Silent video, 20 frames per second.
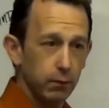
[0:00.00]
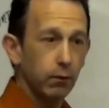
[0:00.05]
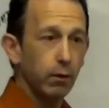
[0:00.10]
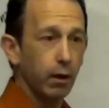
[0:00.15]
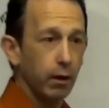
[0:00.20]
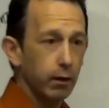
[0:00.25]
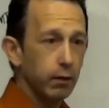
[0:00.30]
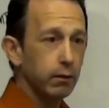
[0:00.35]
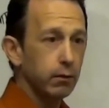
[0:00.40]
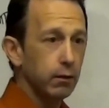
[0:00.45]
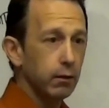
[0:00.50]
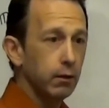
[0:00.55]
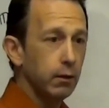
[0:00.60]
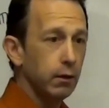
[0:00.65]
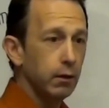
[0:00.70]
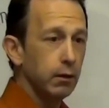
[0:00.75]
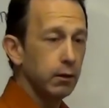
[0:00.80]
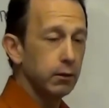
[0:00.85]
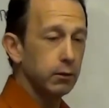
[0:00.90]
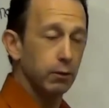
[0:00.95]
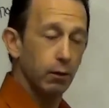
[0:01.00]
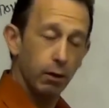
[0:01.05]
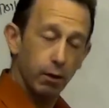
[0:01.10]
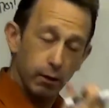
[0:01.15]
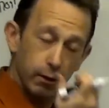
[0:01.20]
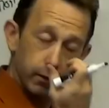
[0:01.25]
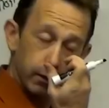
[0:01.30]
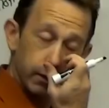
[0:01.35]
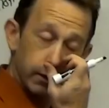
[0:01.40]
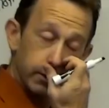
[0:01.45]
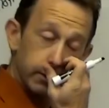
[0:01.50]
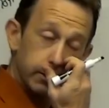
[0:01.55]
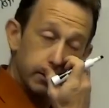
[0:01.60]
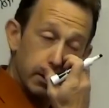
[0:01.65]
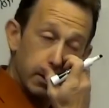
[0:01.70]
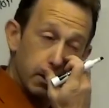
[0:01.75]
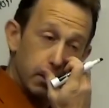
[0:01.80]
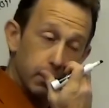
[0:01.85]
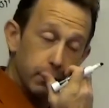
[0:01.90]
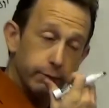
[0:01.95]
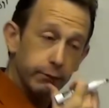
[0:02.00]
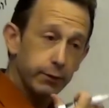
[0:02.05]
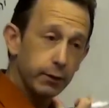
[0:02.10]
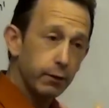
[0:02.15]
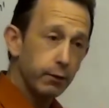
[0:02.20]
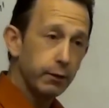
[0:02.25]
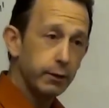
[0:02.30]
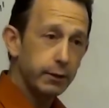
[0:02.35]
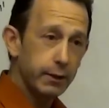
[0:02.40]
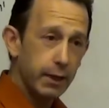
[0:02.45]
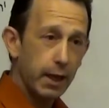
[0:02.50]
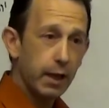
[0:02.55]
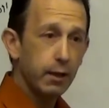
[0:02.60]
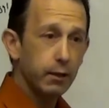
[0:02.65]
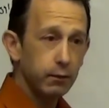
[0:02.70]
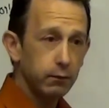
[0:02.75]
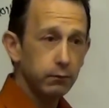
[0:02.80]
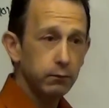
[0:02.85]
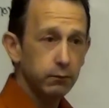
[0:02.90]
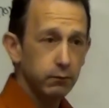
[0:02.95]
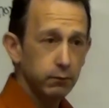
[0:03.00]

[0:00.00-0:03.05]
Okay. So on a scale of 0 to 10,